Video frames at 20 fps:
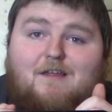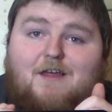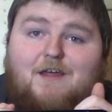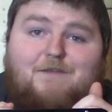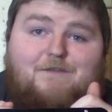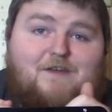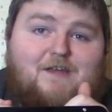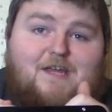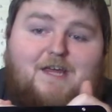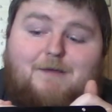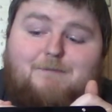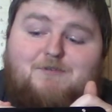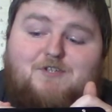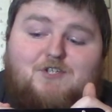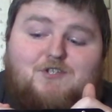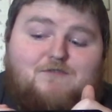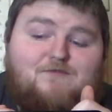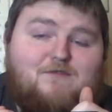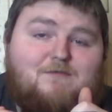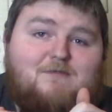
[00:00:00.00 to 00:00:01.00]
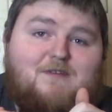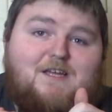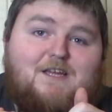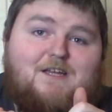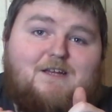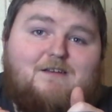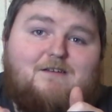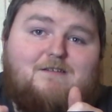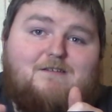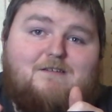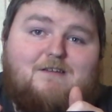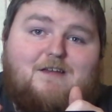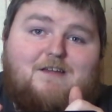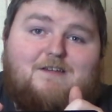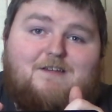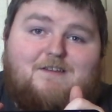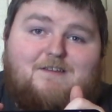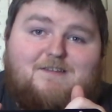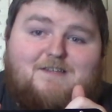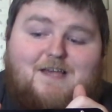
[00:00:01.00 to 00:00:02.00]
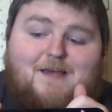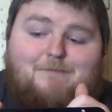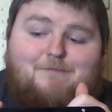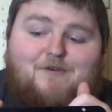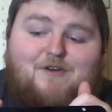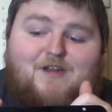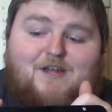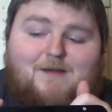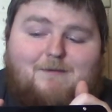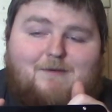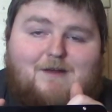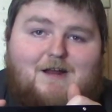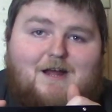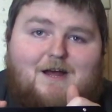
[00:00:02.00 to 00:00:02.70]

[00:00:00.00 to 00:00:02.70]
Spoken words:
if it keeps you from getting into the same predicament